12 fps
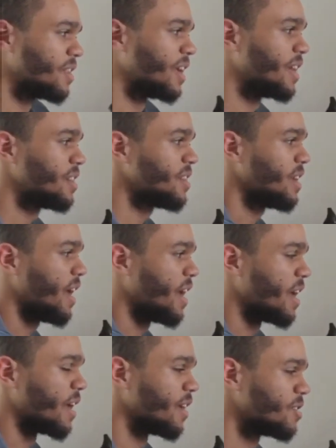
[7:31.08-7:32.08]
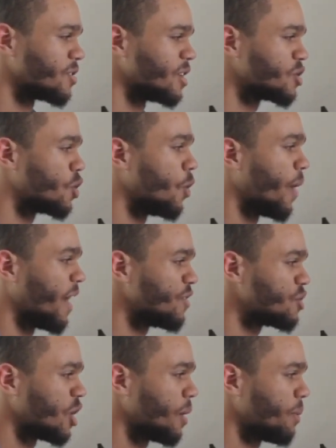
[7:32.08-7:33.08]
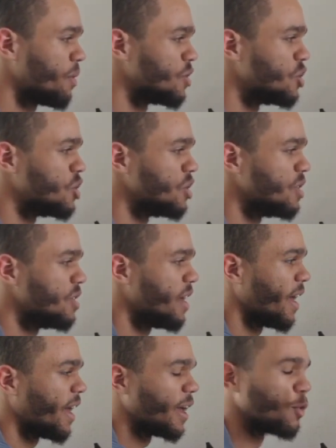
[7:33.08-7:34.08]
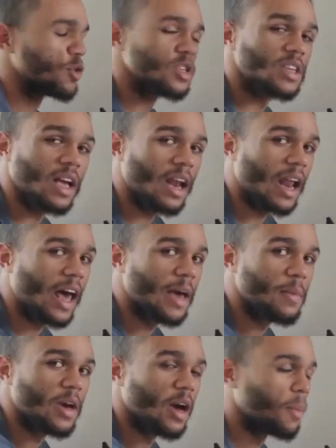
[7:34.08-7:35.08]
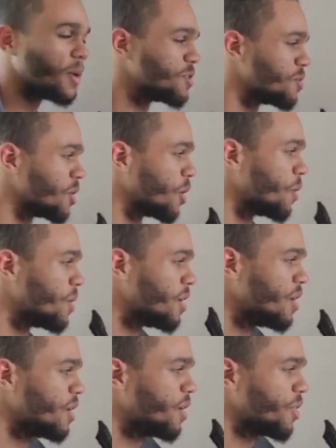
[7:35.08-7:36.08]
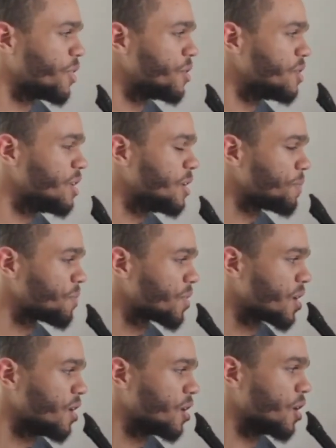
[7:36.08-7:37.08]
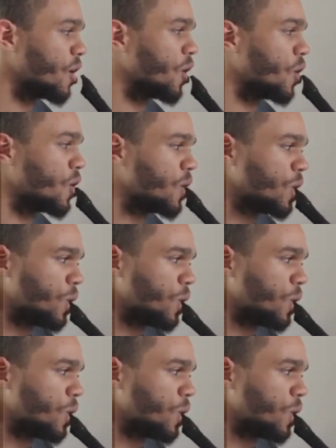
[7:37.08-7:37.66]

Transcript: Then the A. So let's go F sharp, G, A. We're just climbing up as we go. 3, go.